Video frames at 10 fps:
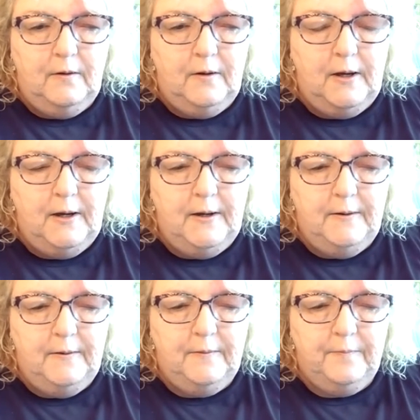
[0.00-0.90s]

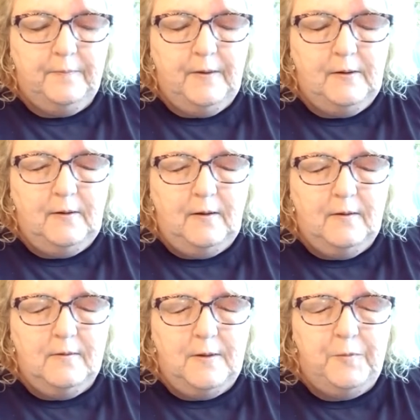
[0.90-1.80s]

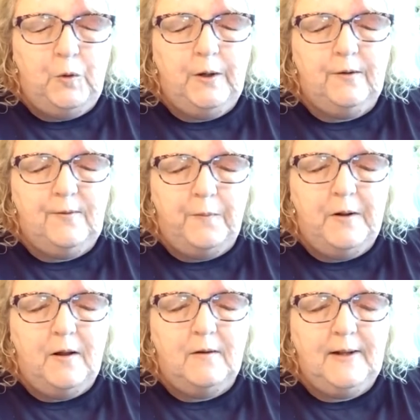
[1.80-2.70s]
I'm doing a sew
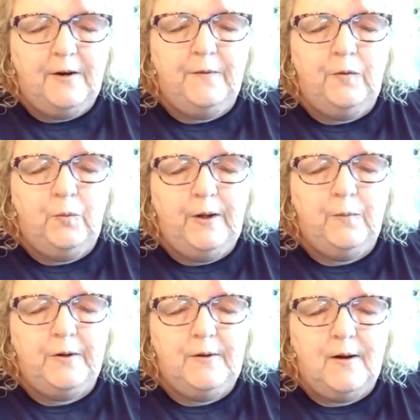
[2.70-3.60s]
along later in the week
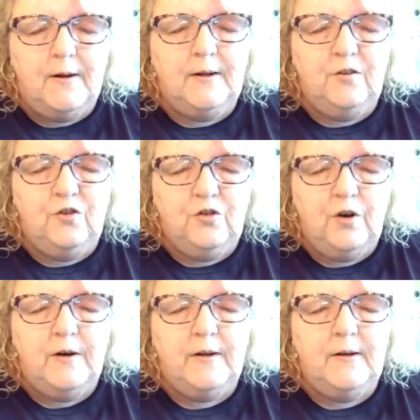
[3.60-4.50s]
with Donna and
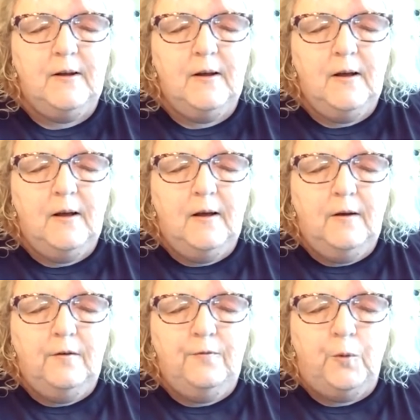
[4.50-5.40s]
Sean
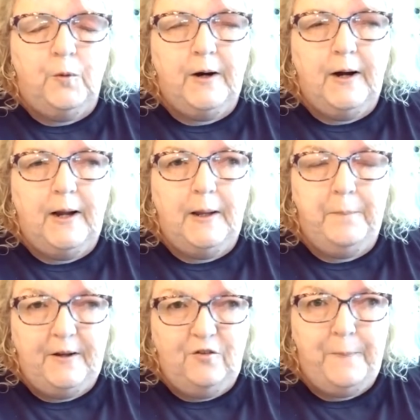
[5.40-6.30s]
for a beach